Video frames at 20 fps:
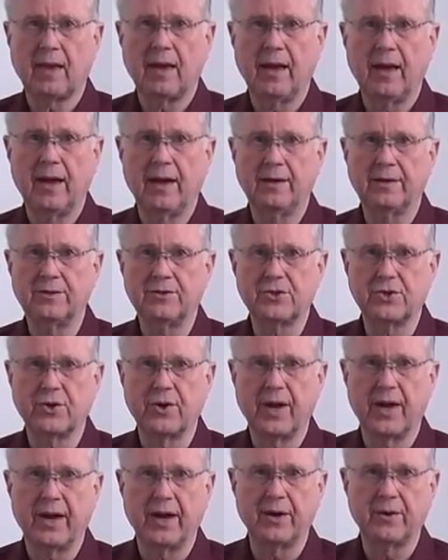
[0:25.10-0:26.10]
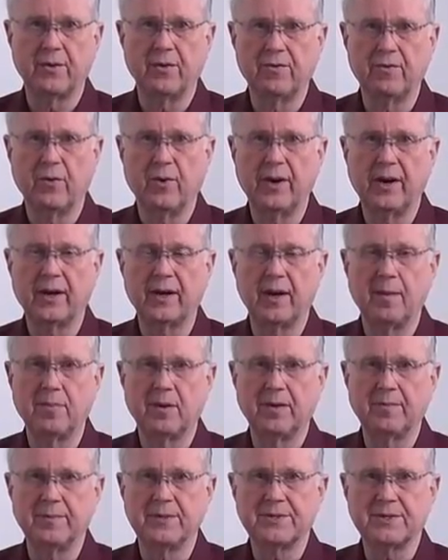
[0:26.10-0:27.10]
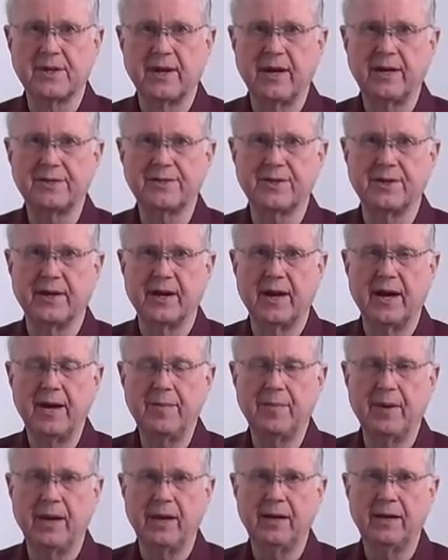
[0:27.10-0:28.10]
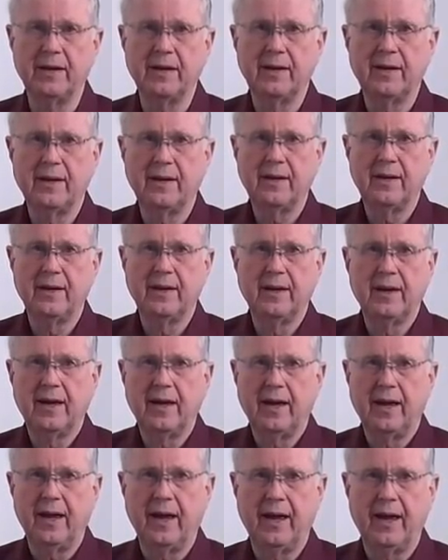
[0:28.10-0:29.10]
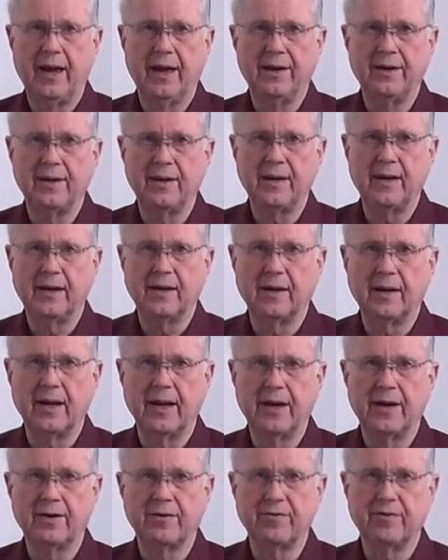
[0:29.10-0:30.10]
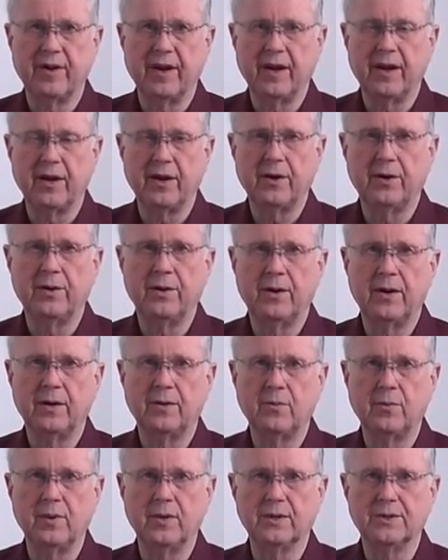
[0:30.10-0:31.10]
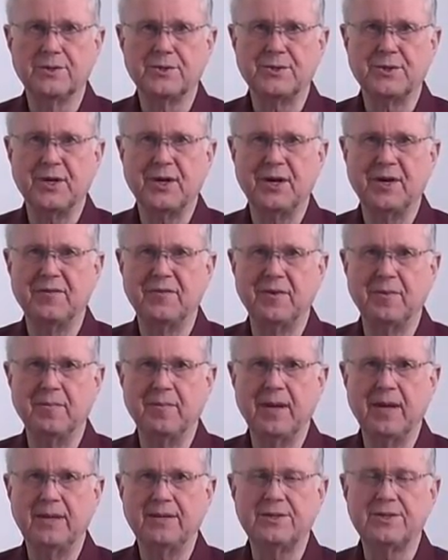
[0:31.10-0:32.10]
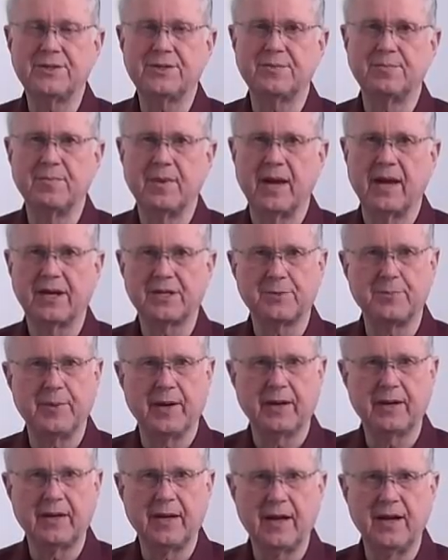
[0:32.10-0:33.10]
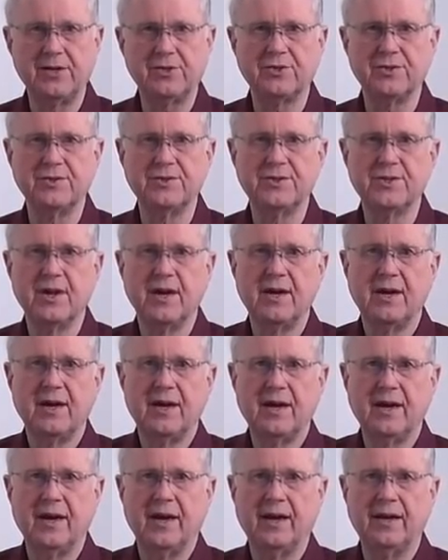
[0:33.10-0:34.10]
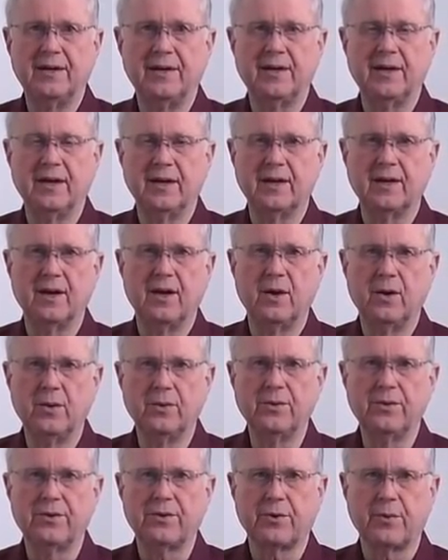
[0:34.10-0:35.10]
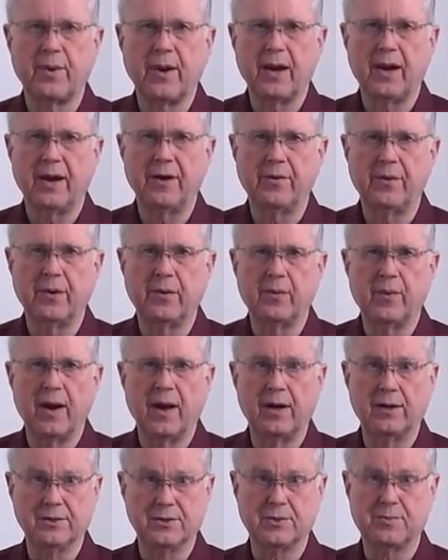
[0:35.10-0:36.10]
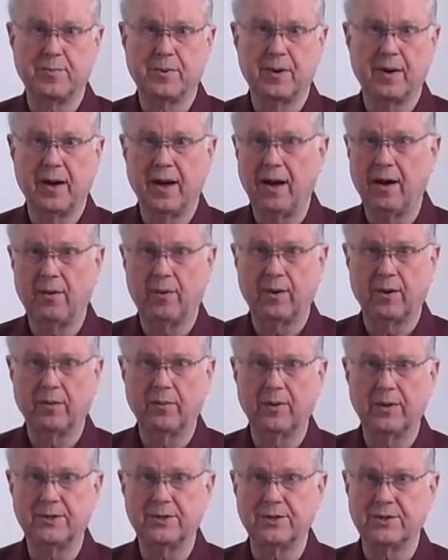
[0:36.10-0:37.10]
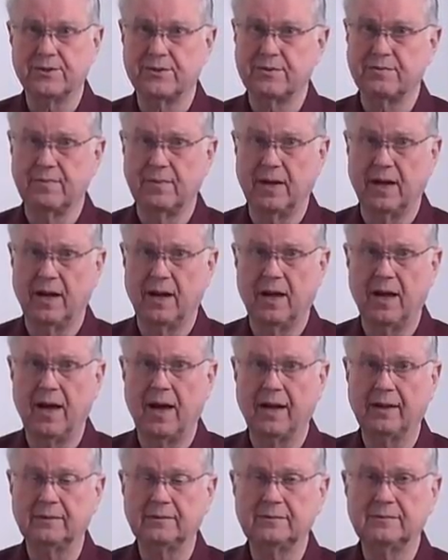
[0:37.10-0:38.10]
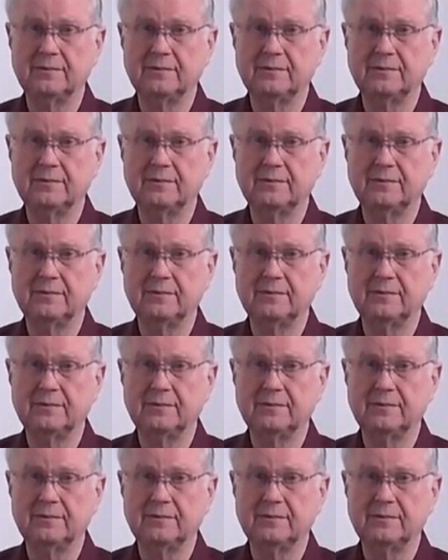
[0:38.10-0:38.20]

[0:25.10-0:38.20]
and show you how to avoid a couple of mistakes that I made. And in a later video, we'll see if it meets expectations and can load 300 rounds per hour, which is a lot.